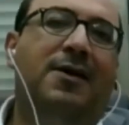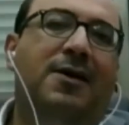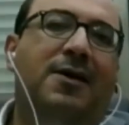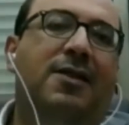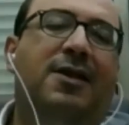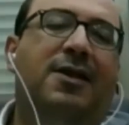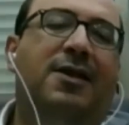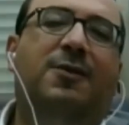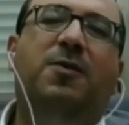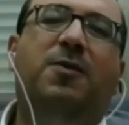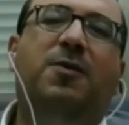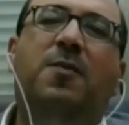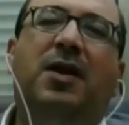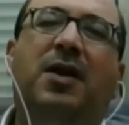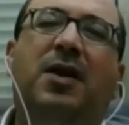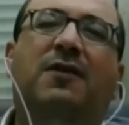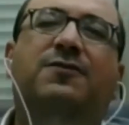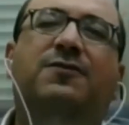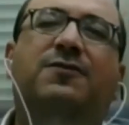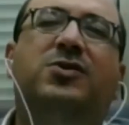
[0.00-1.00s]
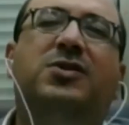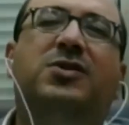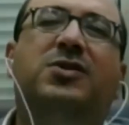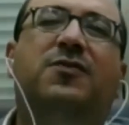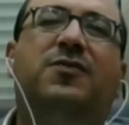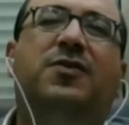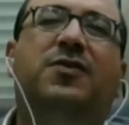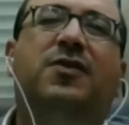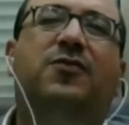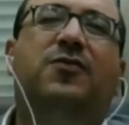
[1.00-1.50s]
that people have to
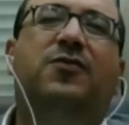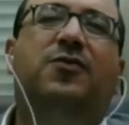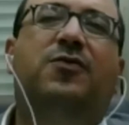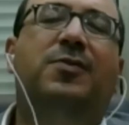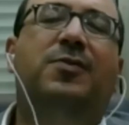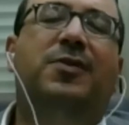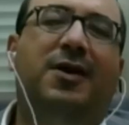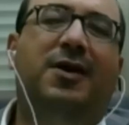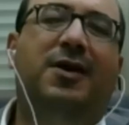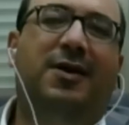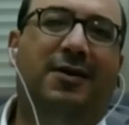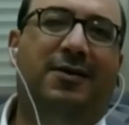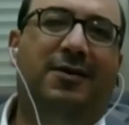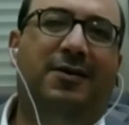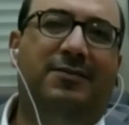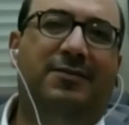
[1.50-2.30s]
suffer from daily.